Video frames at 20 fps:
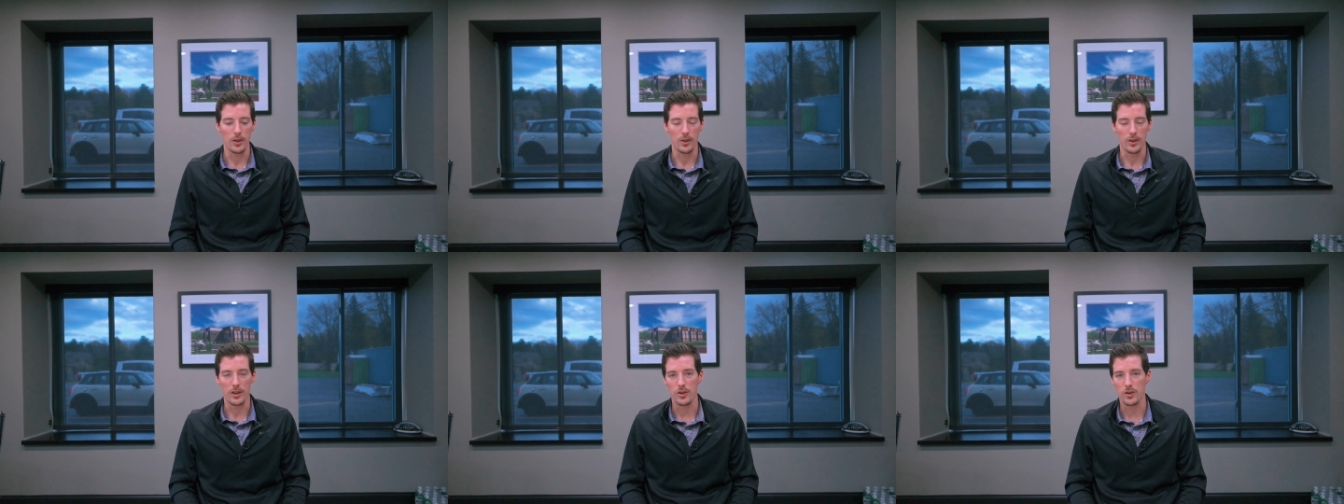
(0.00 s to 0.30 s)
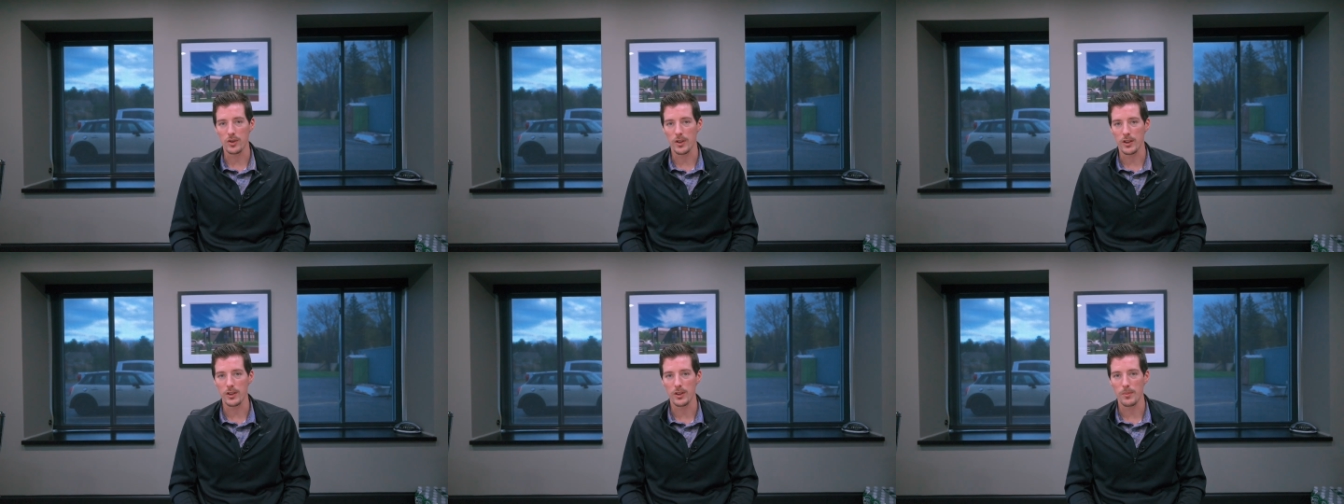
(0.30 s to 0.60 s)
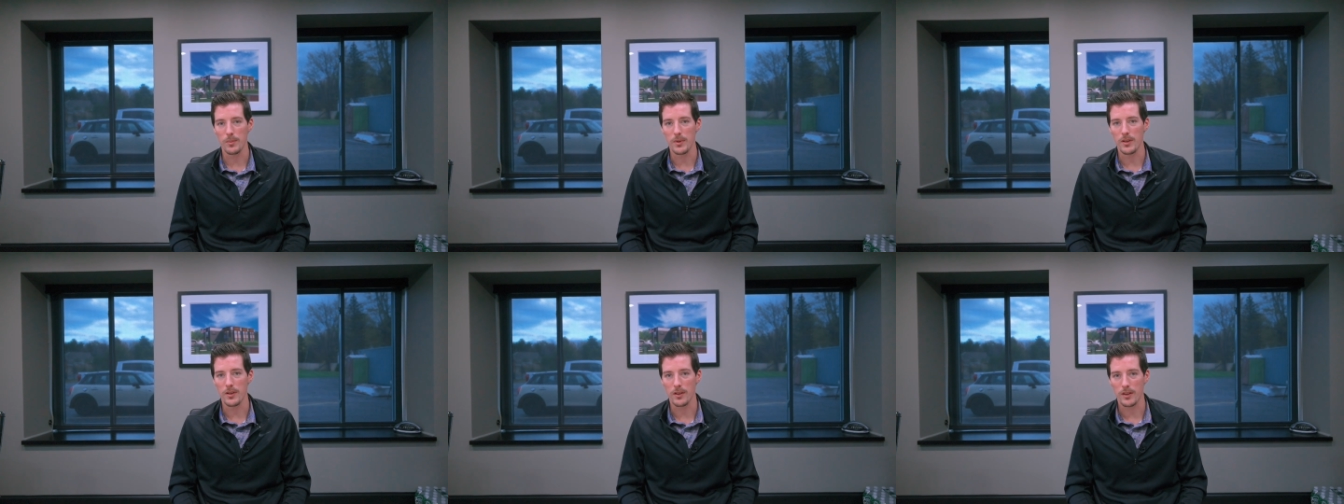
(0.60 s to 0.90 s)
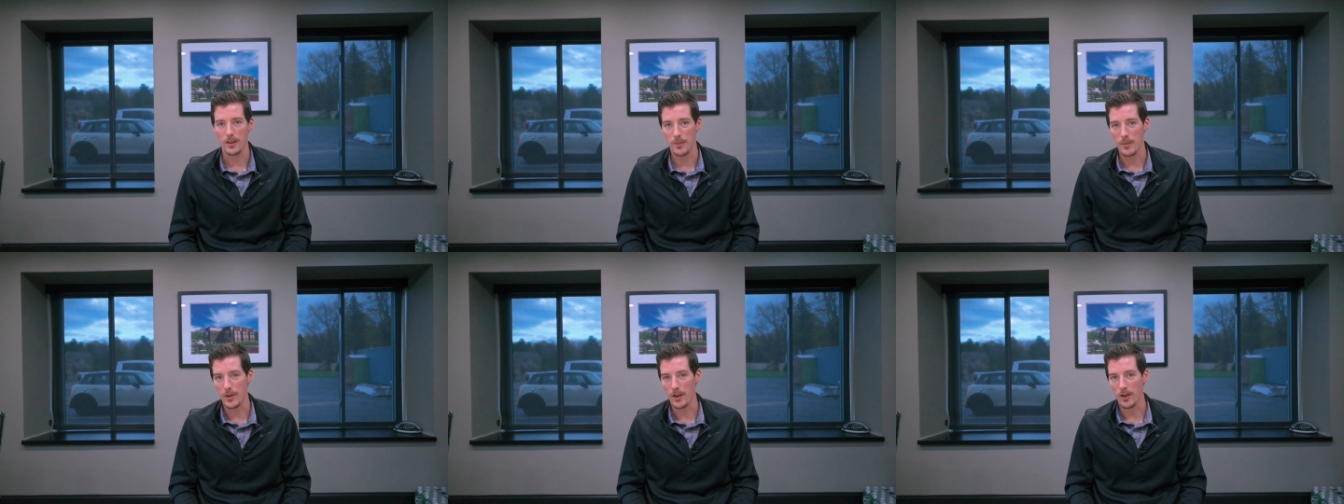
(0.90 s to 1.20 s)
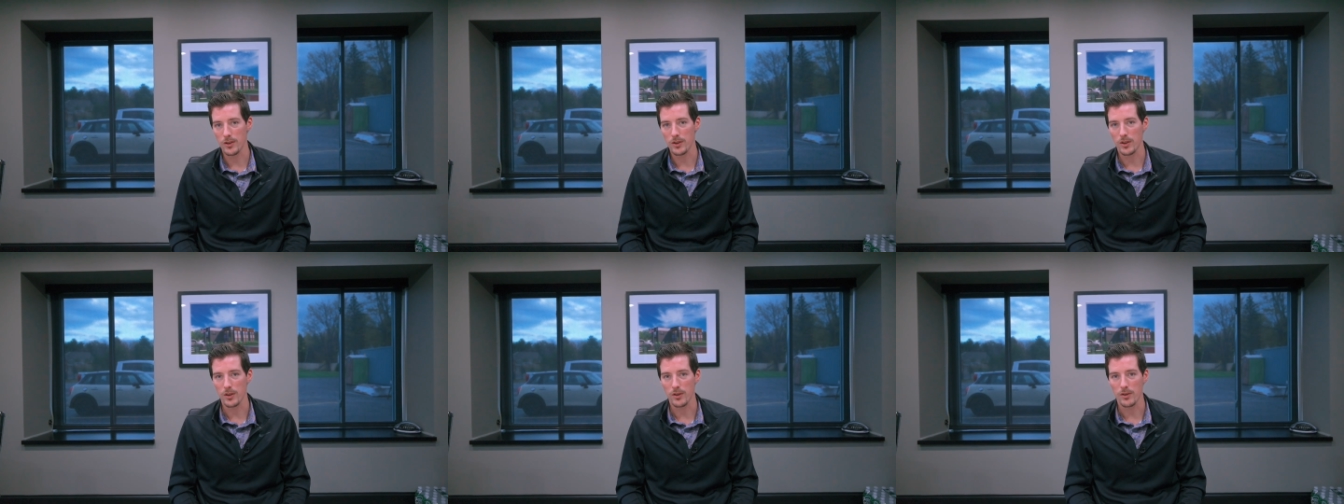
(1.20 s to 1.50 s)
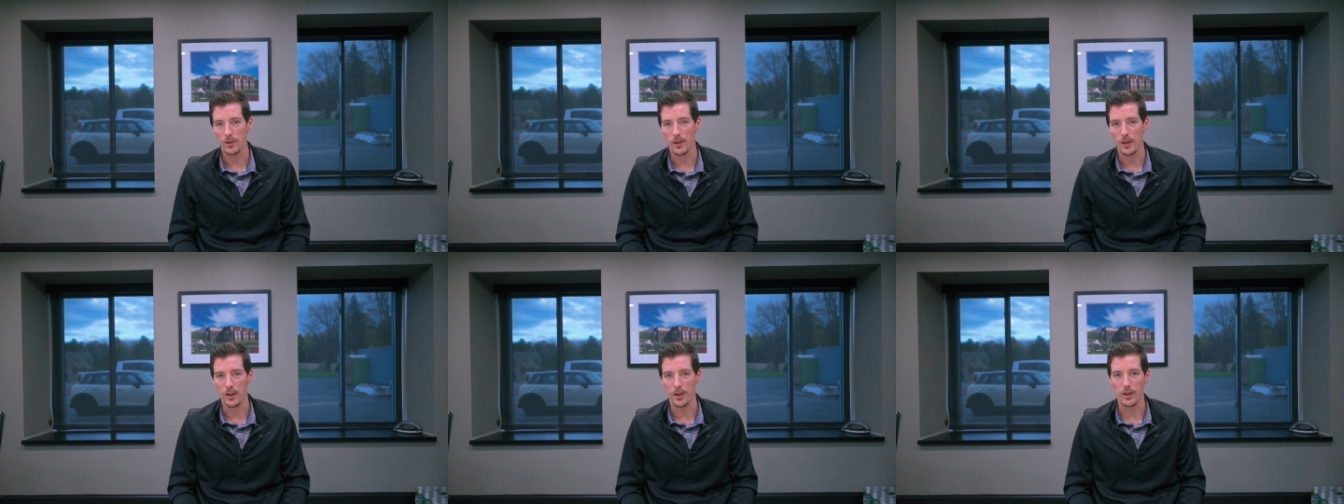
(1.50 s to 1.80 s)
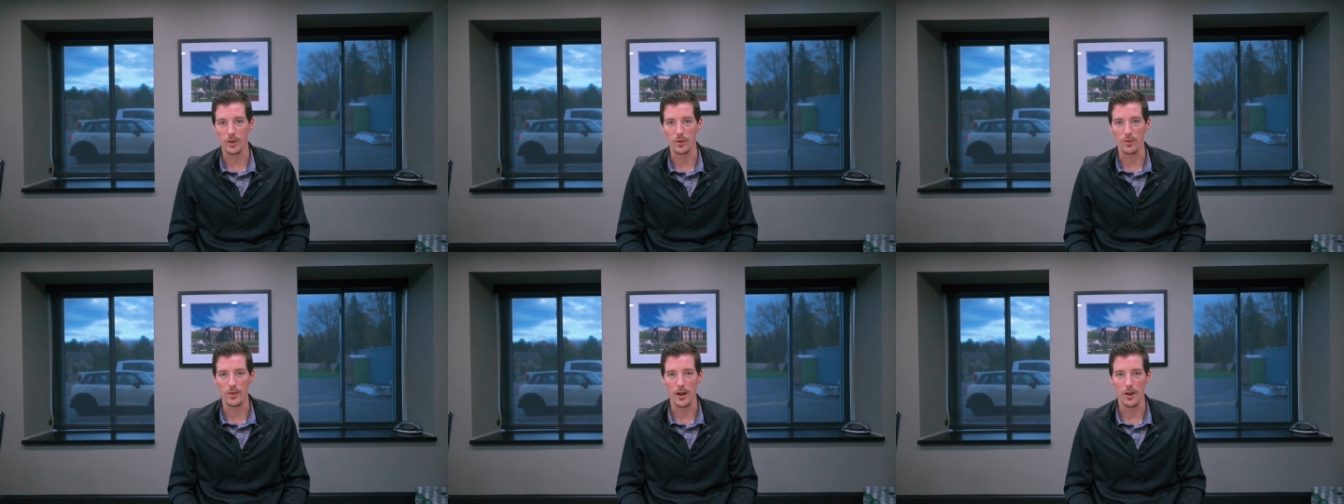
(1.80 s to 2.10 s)
construction can be also a
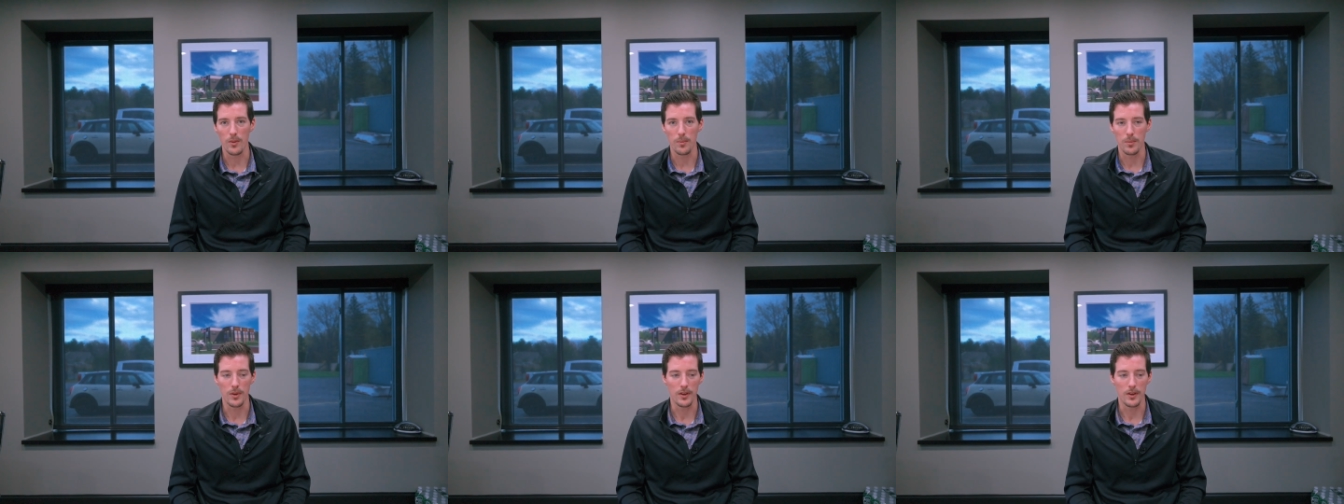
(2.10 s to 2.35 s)
good route.